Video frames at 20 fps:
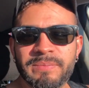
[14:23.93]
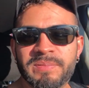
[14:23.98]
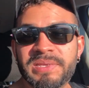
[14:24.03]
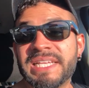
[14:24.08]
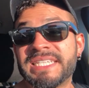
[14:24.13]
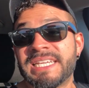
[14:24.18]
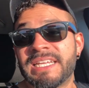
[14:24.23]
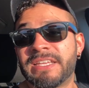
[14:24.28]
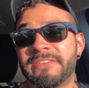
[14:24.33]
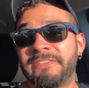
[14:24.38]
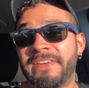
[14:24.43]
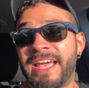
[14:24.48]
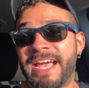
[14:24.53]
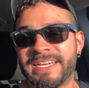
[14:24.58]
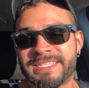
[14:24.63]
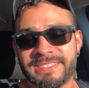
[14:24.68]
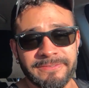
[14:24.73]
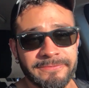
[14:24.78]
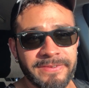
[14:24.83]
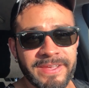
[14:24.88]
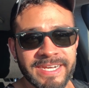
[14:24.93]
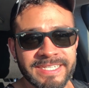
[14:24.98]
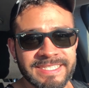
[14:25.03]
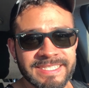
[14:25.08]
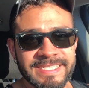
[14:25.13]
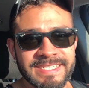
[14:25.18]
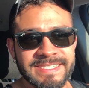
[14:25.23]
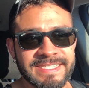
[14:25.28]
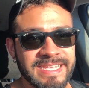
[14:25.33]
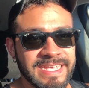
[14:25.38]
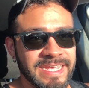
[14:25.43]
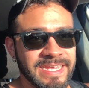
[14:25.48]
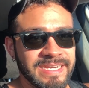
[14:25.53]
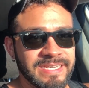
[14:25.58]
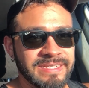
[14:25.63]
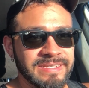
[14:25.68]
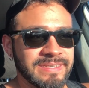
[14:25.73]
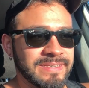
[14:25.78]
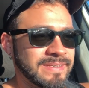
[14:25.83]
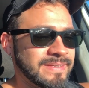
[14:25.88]
But that's not the fact. The fact is
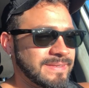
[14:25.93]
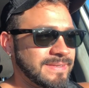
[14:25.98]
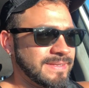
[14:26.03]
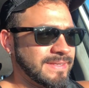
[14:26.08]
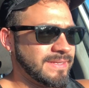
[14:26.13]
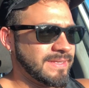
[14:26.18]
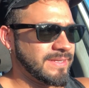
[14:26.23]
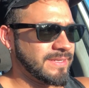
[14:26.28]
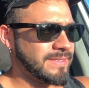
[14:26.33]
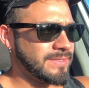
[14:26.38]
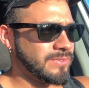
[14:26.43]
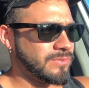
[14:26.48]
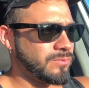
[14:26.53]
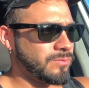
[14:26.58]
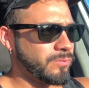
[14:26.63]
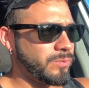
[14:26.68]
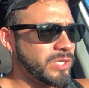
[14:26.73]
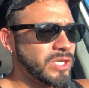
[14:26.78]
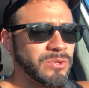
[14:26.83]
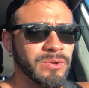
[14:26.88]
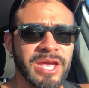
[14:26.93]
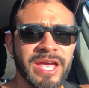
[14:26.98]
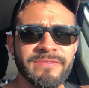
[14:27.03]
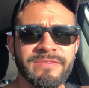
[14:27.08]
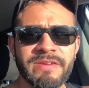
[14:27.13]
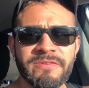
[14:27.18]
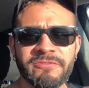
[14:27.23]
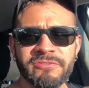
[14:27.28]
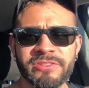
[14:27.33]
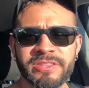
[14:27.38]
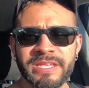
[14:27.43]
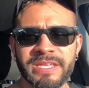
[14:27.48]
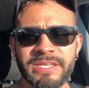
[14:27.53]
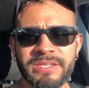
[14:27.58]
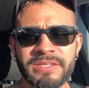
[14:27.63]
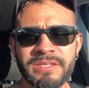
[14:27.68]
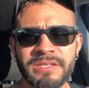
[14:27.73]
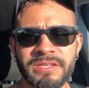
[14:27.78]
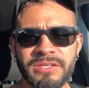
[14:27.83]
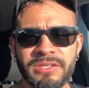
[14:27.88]
that when you have
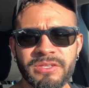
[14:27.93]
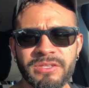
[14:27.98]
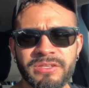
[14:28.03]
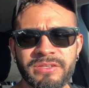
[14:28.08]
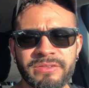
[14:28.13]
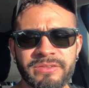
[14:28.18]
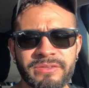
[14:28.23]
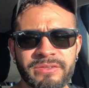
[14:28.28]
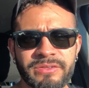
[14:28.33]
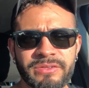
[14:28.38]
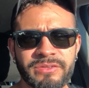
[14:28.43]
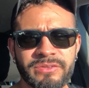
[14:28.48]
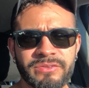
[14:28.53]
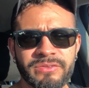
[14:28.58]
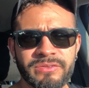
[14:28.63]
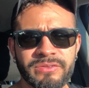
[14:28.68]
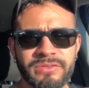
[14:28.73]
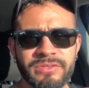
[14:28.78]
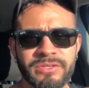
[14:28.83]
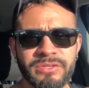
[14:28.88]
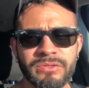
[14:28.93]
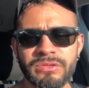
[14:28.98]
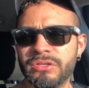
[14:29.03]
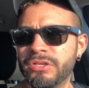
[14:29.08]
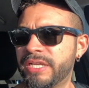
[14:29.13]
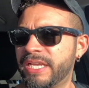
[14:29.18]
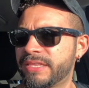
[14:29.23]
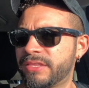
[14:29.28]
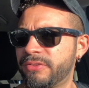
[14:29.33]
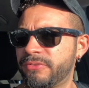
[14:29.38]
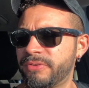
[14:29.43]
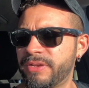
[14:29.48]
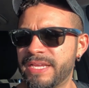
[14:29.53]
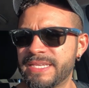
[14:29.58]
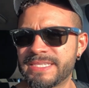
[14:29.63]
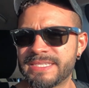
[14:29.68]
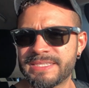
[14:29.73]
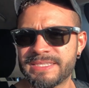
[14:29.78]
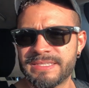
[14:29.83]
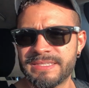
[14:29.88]
everything, you look at the
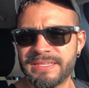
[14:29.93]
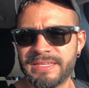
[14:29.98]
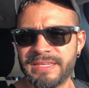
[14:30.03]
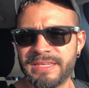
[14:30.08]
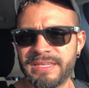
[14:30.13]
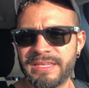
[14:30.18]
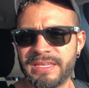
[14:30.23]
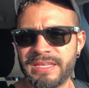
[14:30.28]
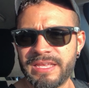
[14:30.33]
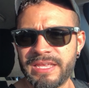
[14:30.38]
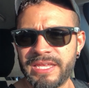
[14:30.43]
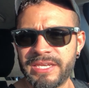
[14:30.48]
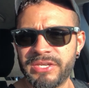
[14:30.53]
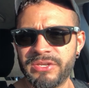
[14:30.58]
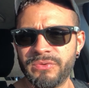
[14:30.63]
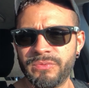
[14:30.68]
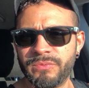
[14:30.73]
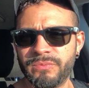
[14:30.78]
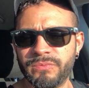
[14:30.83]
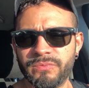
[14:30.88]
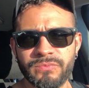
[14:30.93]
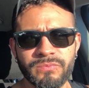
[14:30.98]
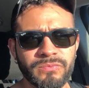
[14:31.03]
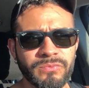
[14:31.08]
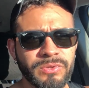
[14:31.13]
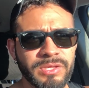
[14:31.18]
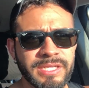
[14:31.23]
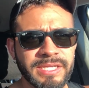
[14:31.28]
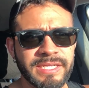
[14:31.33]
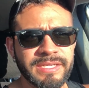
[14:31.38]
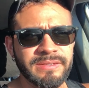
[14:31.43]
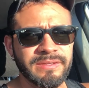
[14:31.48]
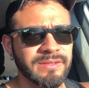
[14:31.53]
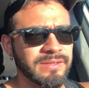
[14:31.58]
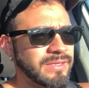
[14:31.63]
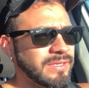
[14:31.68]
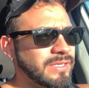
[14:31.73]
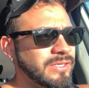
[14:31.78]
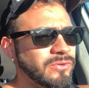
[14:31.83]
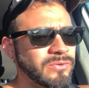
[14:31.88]
rest and you
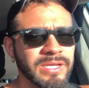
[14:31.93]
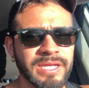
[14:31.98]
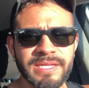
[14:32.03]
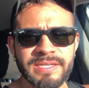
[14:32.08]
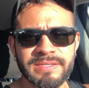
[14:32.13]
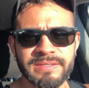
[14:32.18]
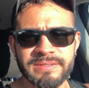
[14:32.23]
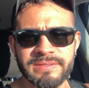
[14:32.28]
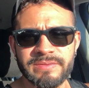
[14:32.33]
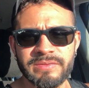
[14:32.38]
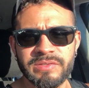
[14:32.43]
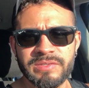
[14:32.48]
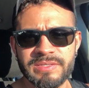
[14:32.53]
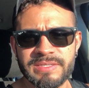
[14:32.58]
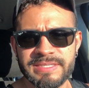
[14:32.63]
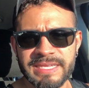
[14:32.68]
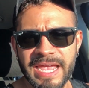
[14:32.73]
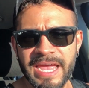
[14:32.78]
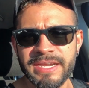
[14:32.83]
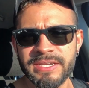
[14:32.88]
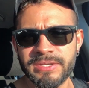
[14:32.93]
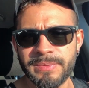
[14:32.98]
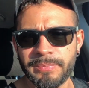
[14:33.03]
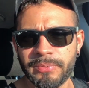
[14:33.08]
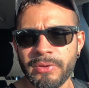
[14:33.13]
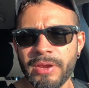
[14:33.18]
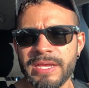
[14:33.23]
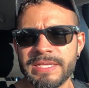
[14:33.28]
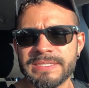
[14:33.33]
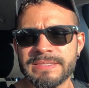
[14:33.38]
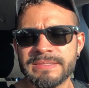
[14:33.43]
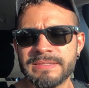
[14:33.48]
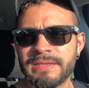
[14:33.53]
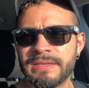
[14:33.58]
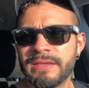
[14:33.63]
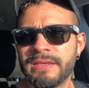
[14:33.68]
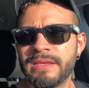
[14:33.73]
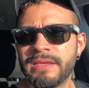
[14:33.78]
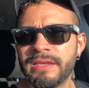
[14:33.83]
get sad and depressed.